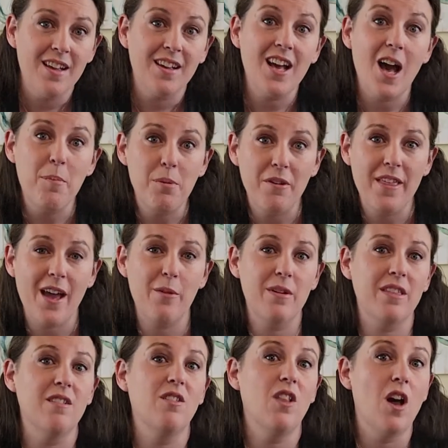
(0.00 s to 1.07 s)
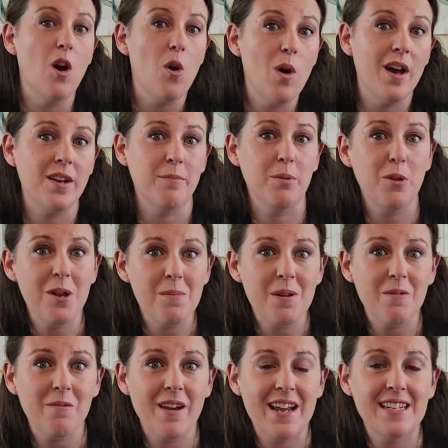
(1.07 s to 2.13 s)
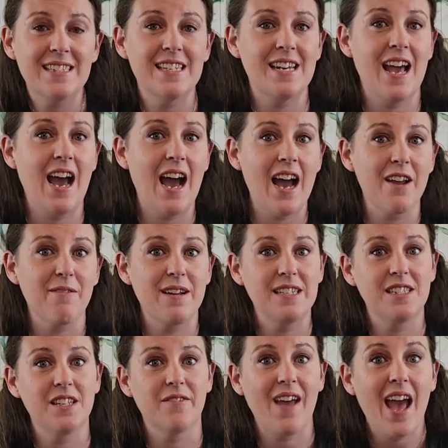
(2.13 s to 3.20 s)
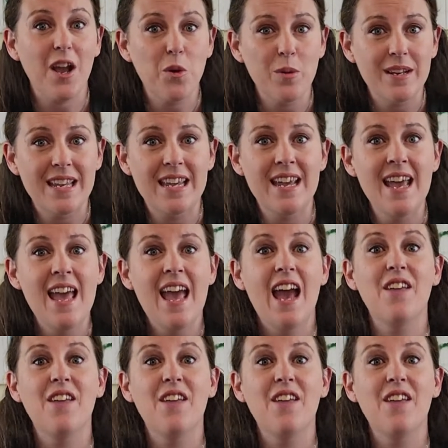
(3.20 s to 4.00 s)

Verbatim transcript: Couple that with low unemployment rates and high rates of equity,